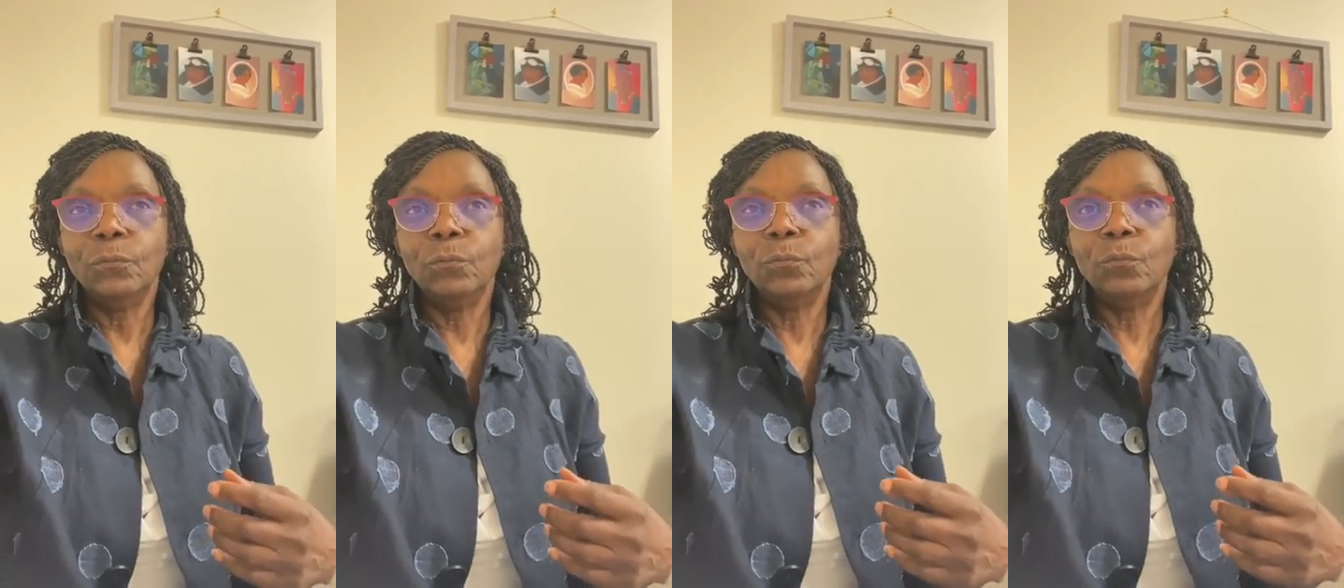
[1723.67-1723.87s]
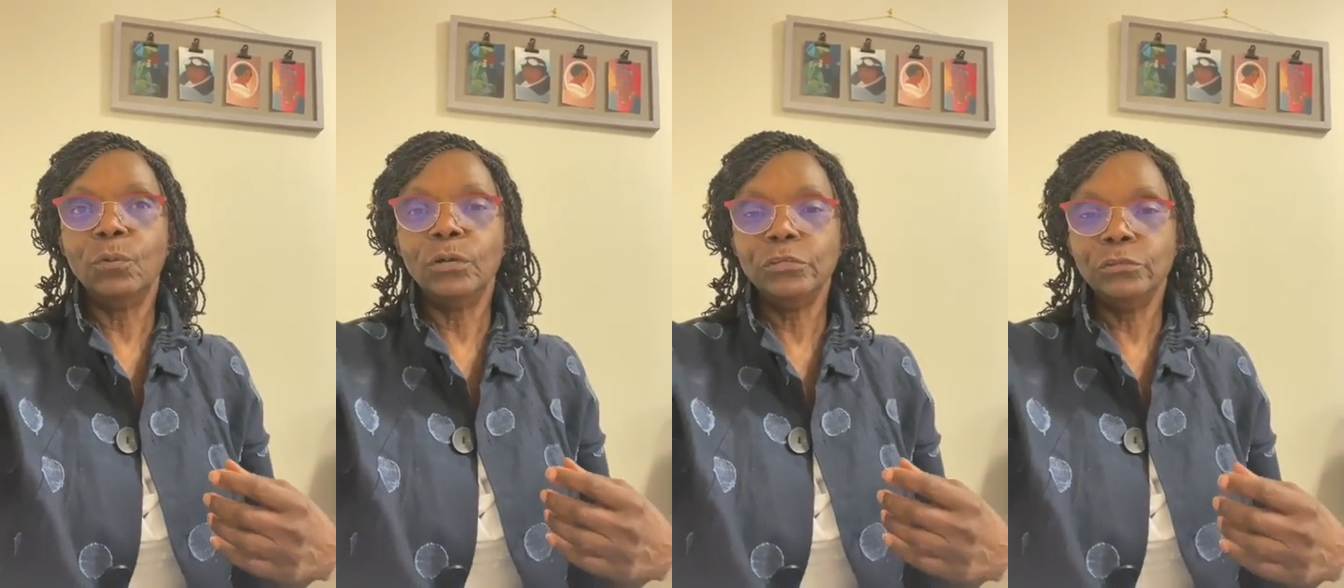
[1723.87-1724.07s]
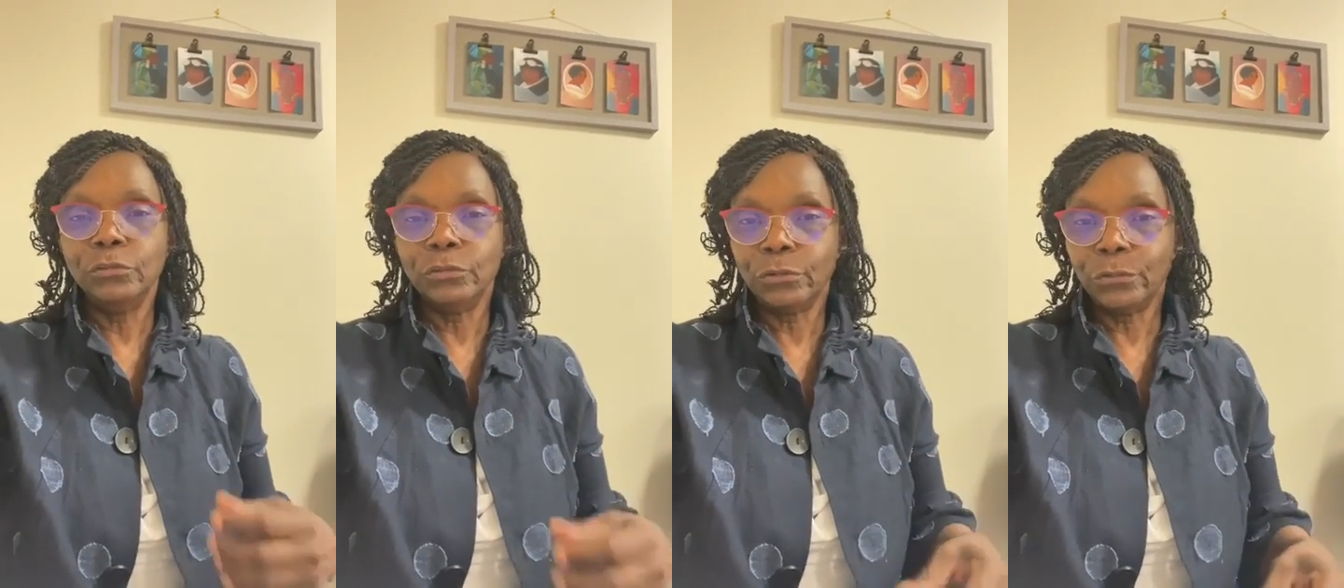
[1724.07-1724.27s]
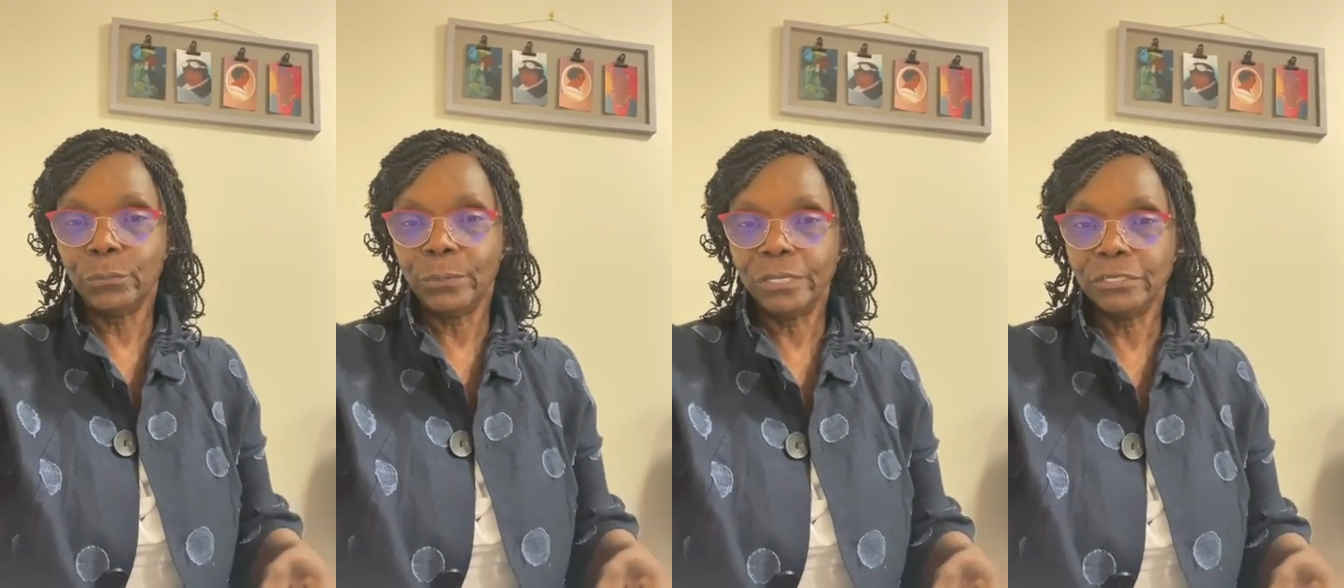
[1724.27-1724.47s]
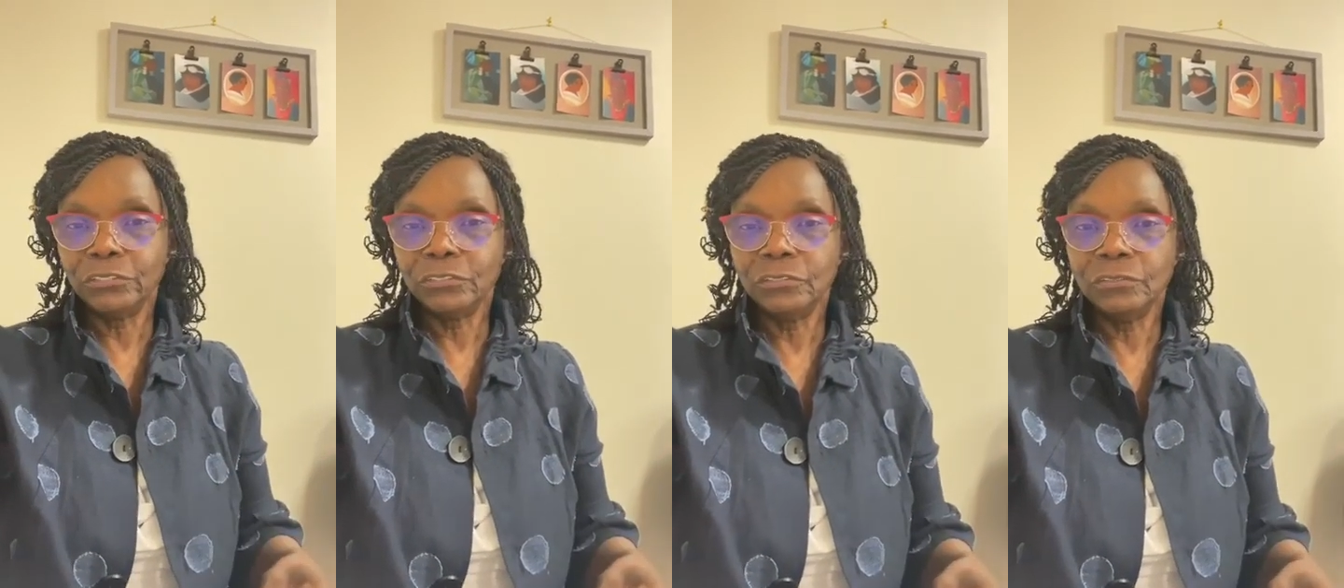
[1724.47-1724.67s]
what your
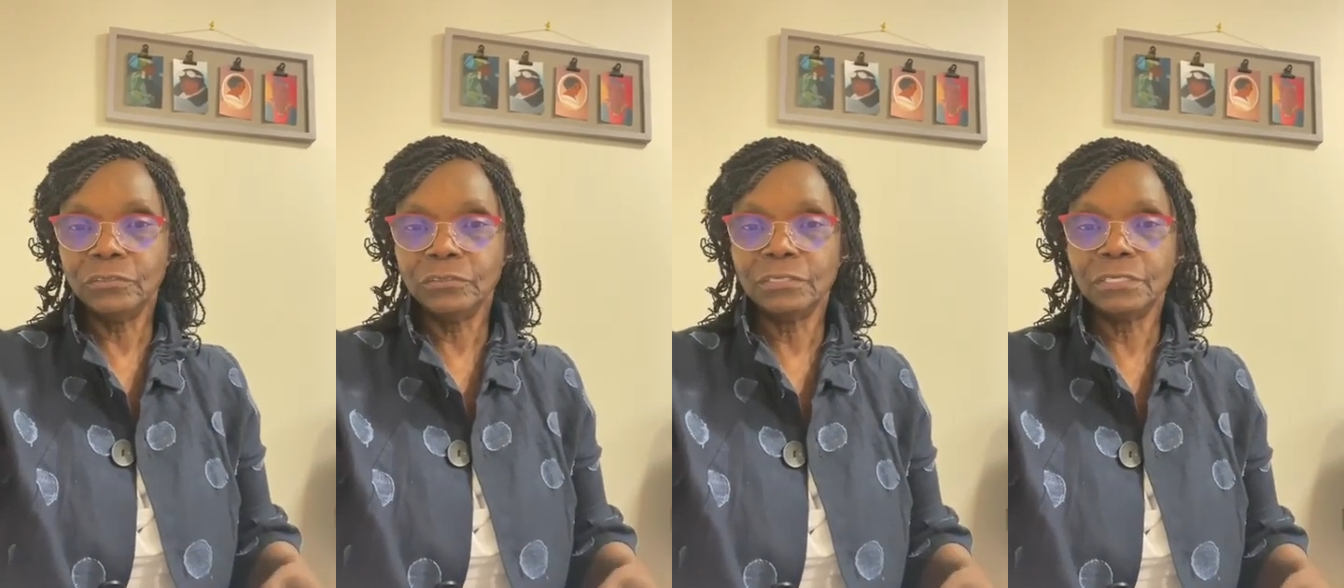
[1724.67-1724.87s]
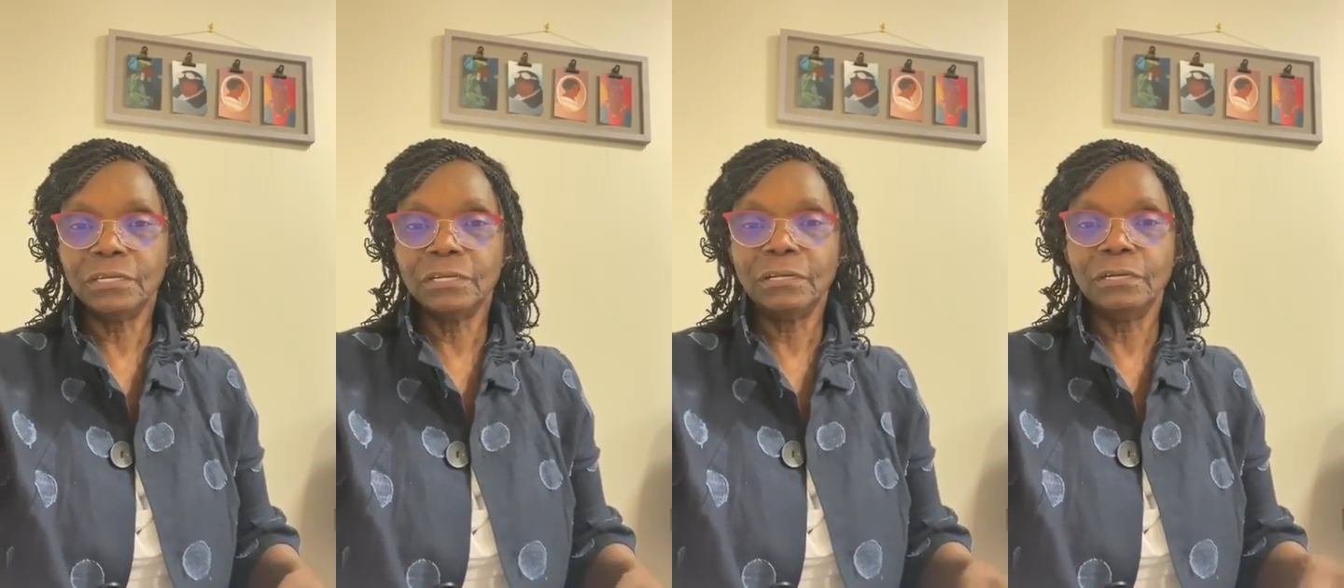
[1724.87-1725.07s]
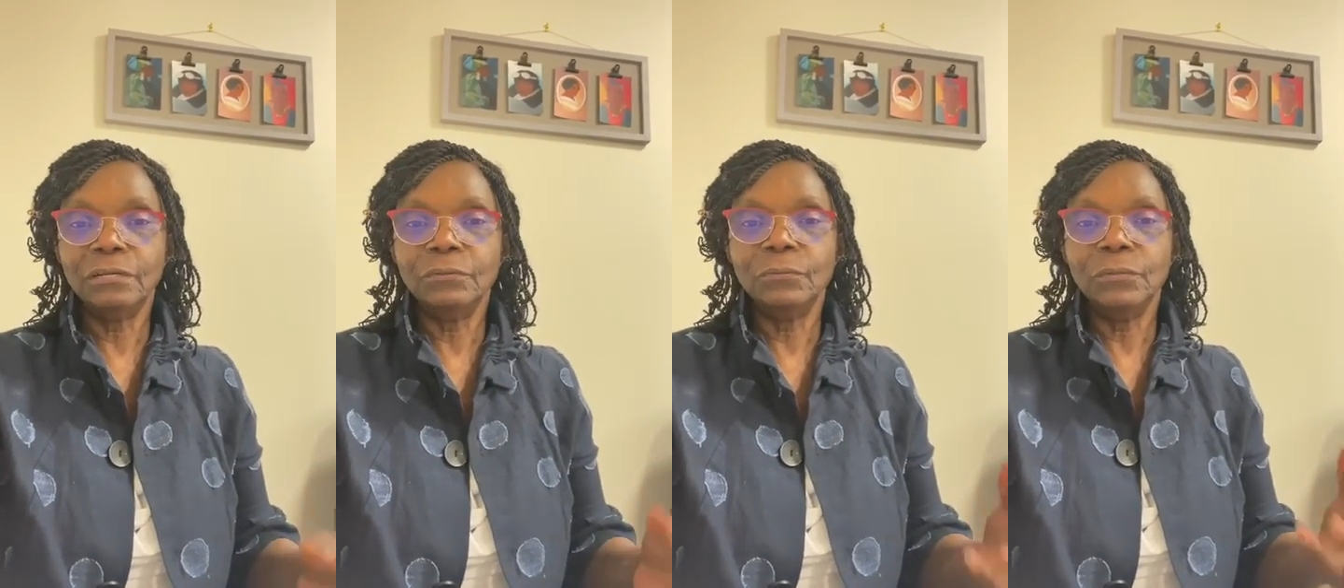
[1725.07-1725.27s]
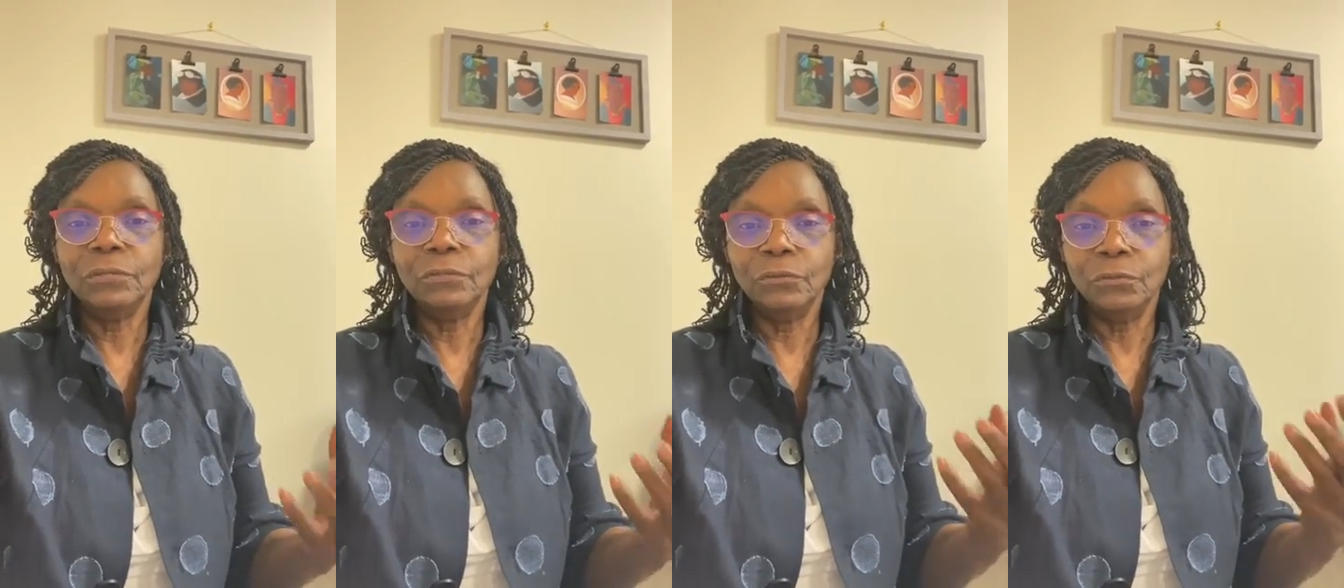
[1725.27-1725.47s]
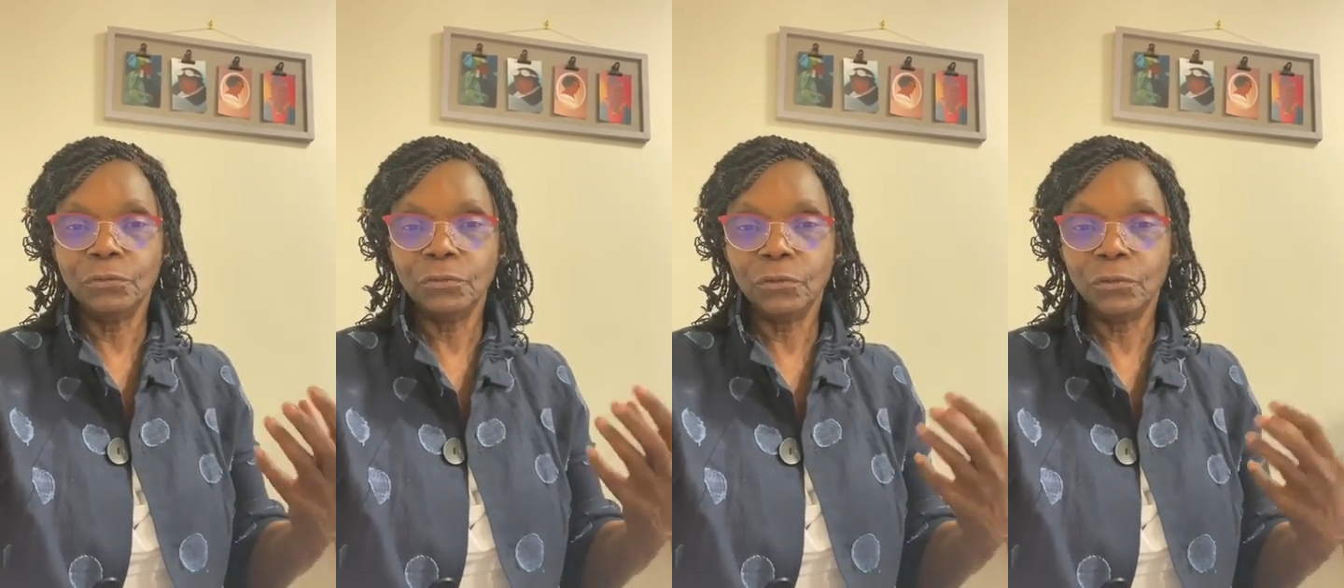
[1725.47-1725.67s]
questions are
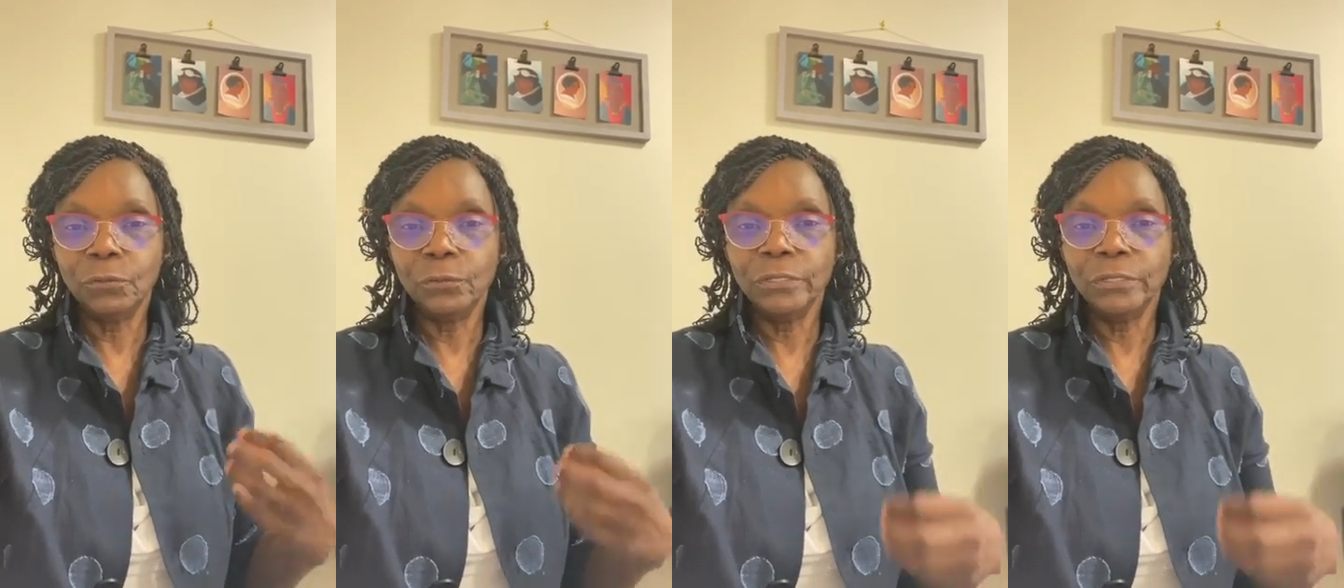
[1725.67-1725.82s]
when you